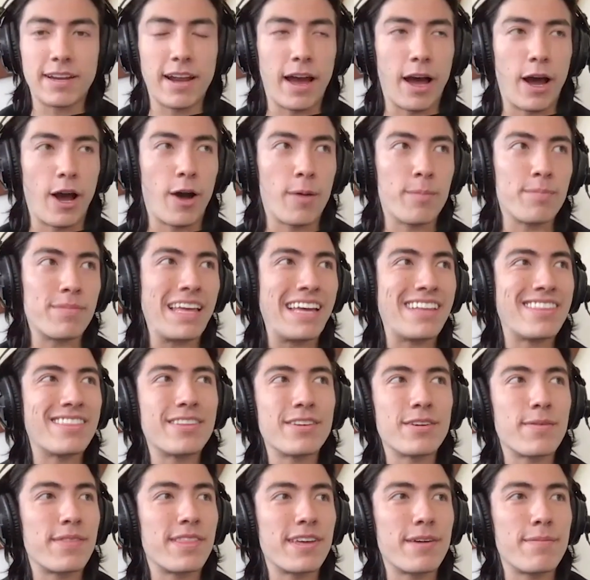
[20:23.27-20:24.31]
And
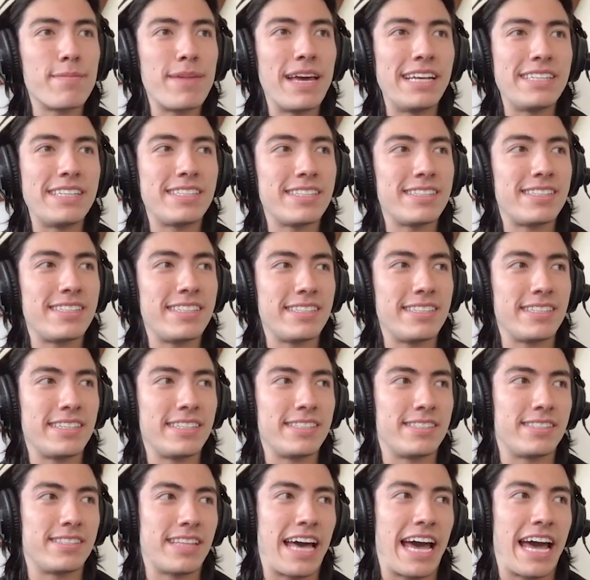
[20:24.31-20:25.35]
the amazing thing
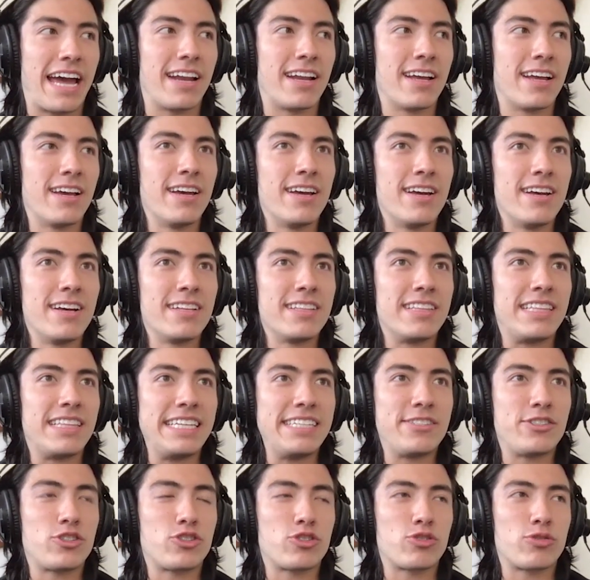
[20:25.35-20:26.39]
is that
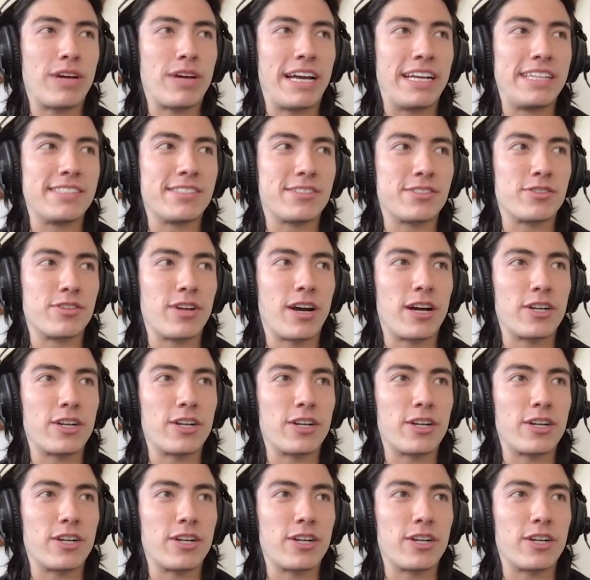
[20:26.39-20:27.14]
these trends, they're not